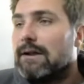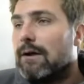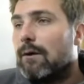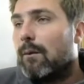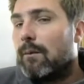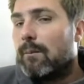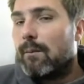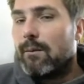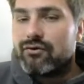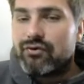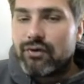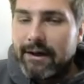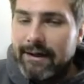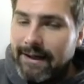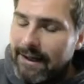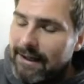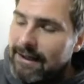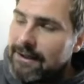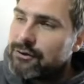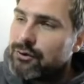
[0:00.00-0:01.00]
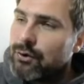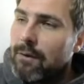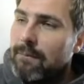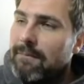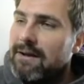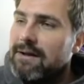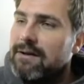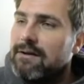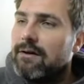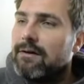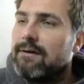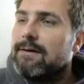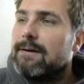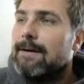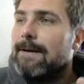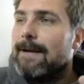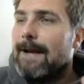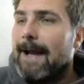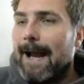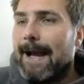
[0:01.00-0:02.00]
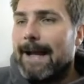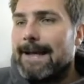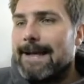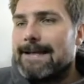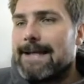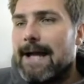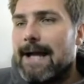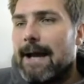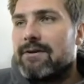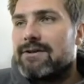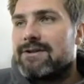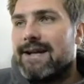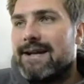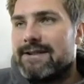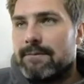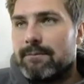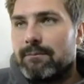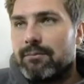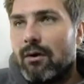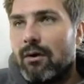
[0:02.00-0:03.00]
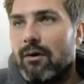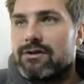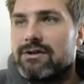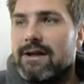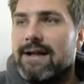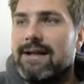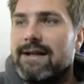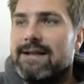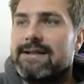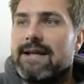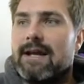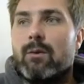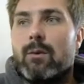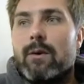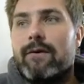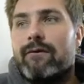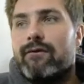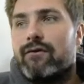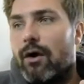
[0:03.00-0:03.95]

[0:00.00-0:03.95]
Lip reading: When we trade into a minion, any damage that isn't blocked. So let's say we